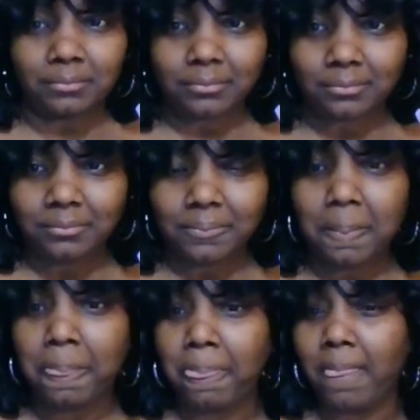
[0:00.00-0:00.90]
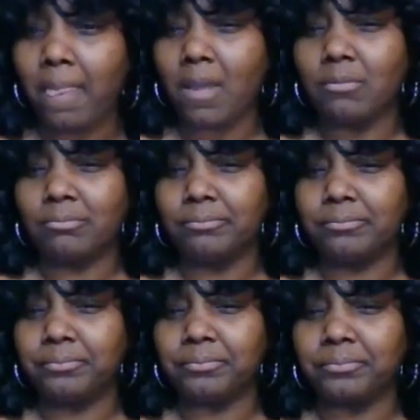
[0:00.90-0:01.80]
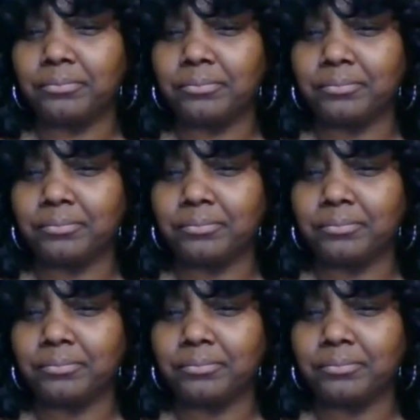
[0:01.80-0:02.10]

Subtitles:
Nothing is said.